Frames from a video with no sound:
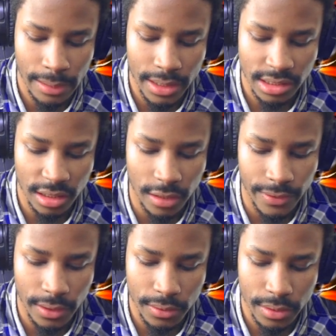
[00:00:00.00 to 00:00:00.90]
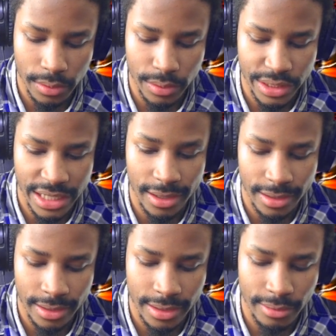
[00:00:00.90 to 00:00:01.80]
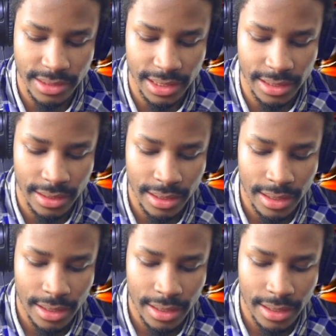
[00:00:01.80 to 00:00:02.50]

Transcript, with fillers: I'm going to start off with Goku, Young, Goten.